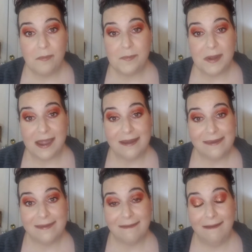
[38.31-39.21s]

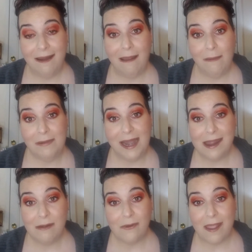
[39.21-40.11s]
But um,
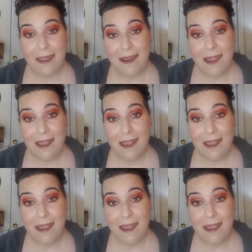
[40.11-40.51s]
anyway,